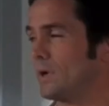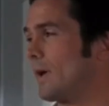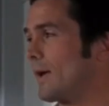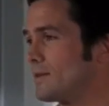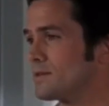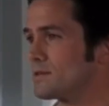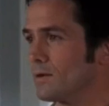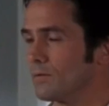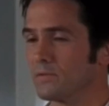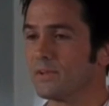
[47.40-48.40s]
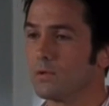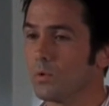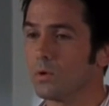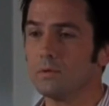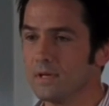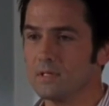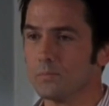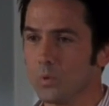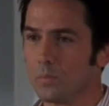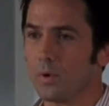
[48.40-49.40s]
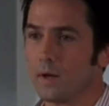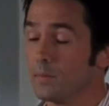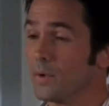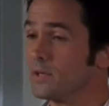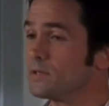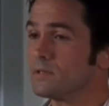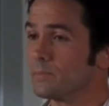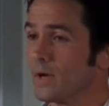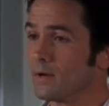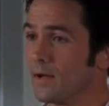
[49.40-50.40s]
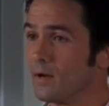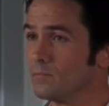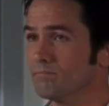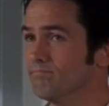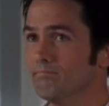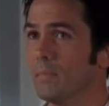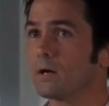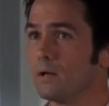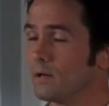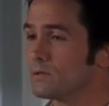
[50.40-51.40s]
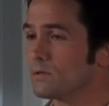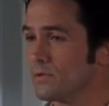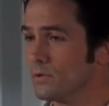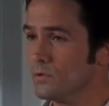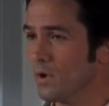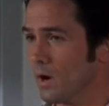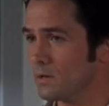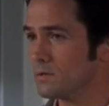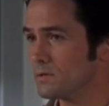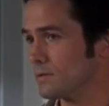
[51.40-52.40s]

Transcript: I just don't think the world needs more proclamations about how mukluks are the new Uggs.